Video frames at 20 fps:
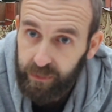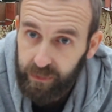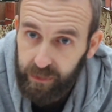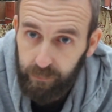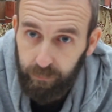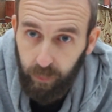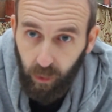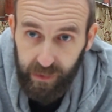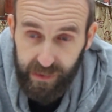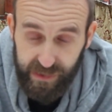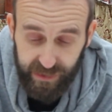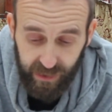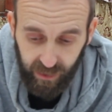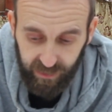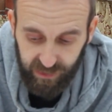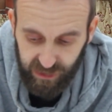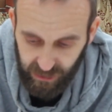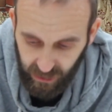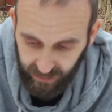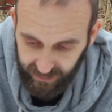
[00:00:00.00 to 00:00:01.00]
your body
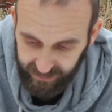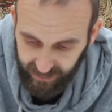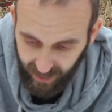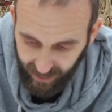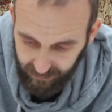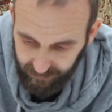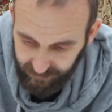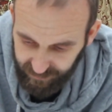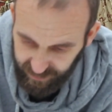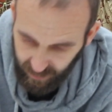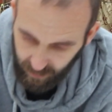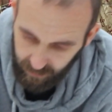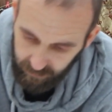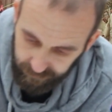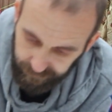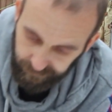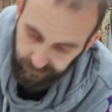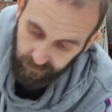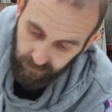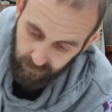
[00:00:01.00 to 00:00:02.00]
starts shutting down. So
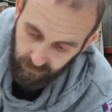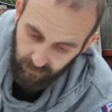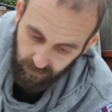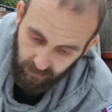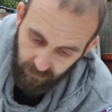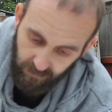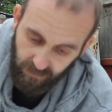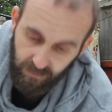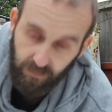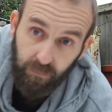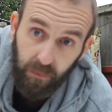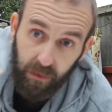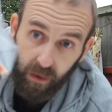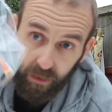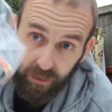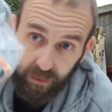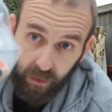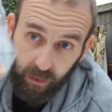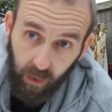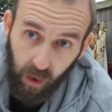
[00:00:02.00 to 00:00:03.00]

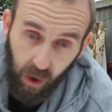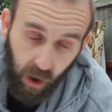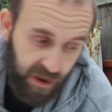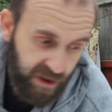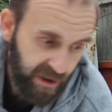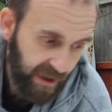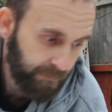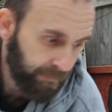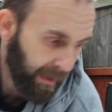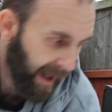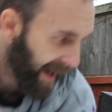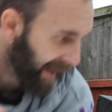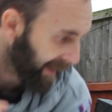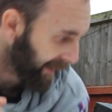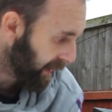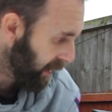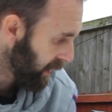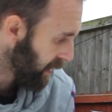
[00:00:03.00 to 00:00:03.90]
nice little hygiene pack